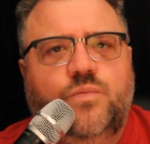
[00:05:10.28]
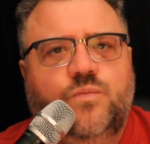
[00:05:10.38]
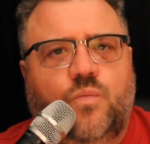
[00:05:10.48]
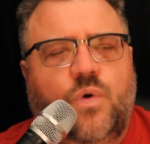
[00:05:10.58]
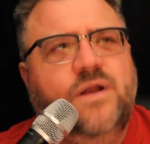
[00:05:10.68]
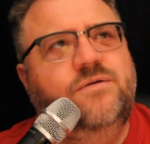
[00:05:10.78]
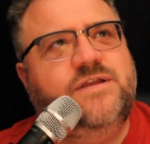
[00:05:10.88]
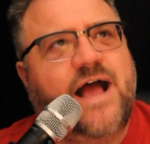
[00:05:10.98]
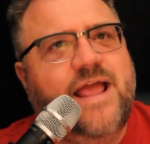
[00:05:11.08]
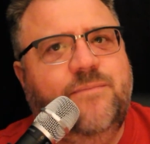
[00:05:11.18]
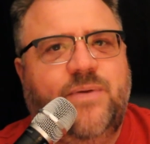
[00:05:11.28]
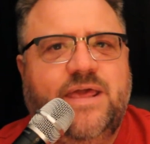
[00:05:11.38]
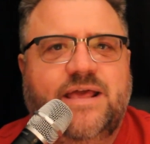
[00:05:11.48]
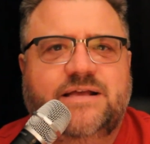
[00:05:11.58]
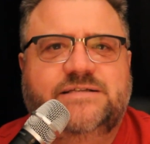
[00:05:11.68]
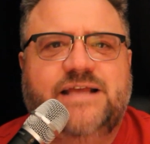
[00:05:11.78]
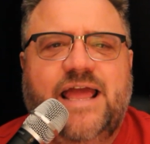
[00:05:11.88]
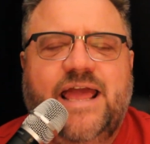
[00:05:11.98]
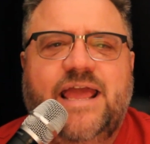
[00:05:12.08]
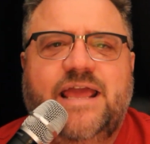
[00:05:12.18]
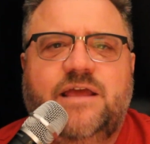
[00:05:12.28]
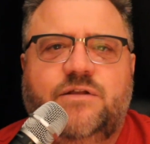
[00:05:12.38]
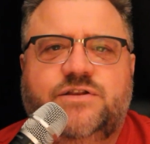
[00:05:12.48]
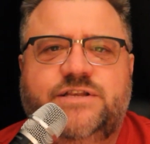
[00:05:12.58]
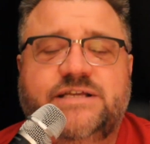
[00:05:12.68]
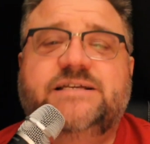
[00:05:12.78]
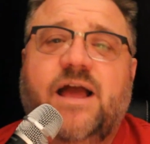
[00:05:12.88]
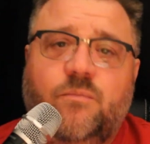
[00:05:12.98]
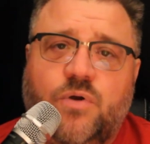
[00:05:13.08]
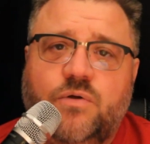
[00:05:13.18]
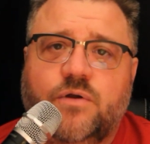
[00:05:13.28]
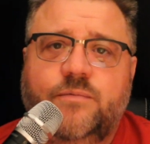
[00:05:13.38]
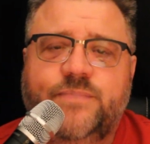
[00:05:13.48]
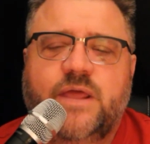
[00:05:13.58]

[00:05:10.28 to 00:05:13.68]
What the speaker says: One type is a discount broker,